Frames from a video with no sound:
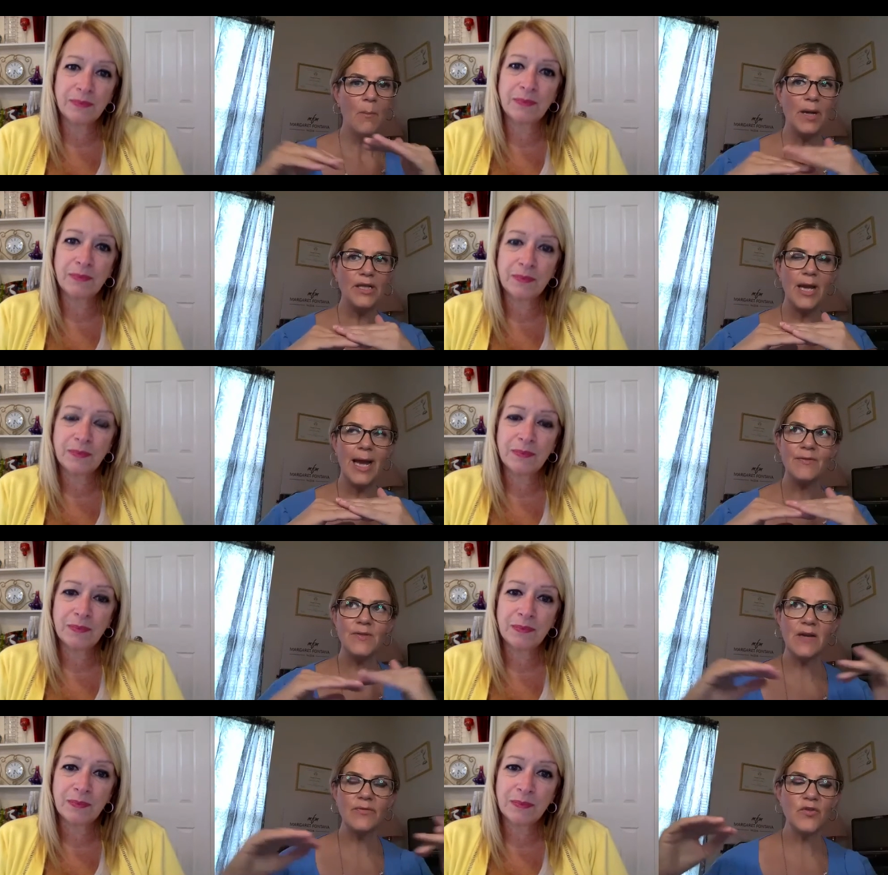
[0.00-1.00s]
Speaker 1: But you have to
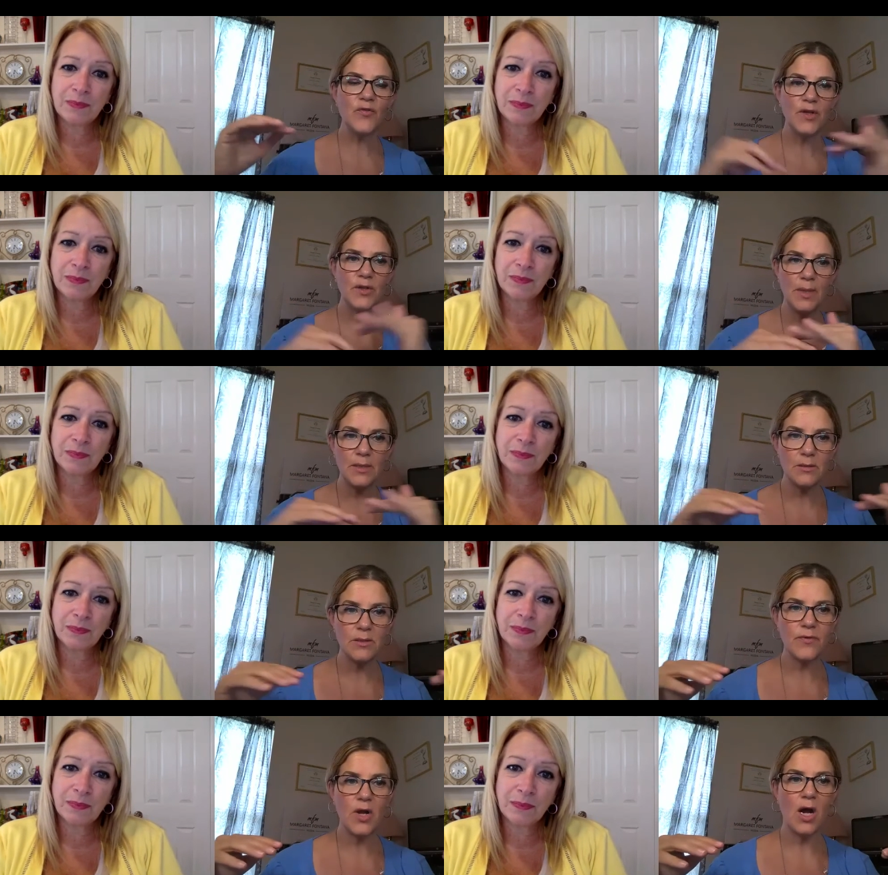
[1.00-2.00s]
have your fundamentals
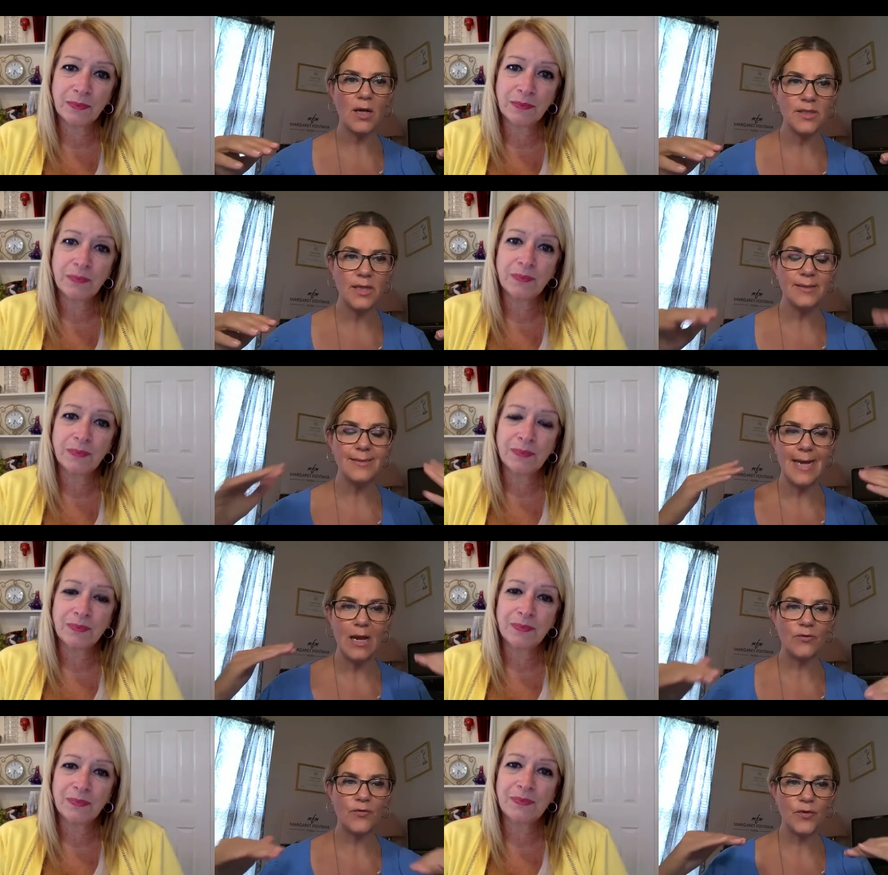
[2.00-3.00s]
of content
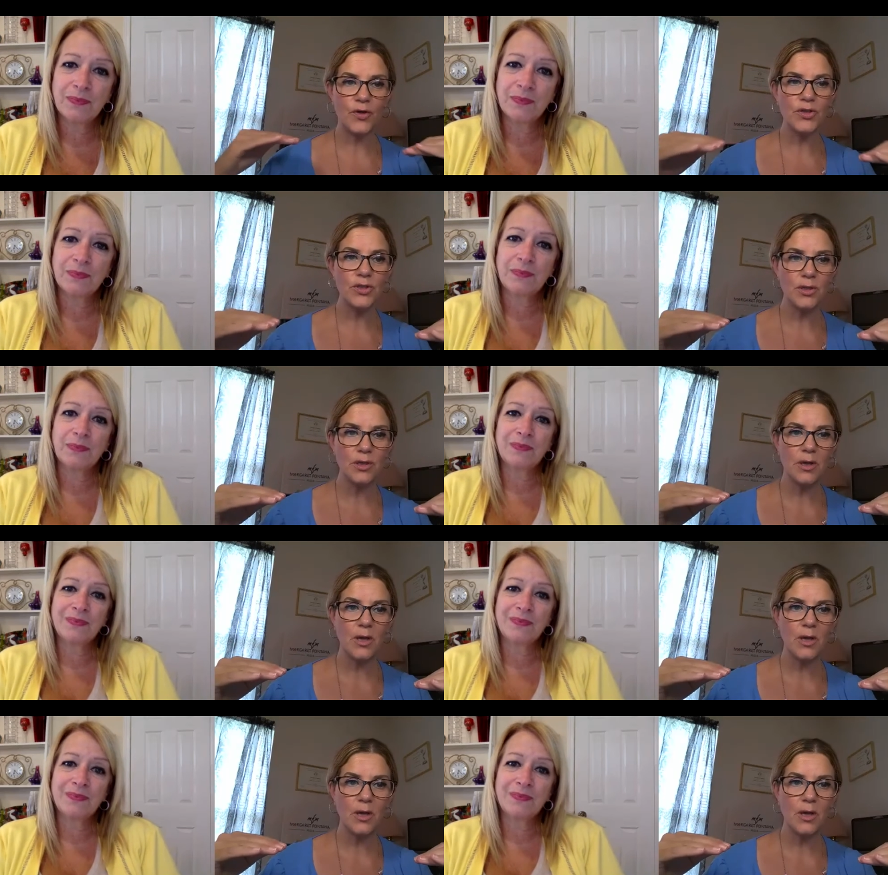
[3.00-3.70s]
down first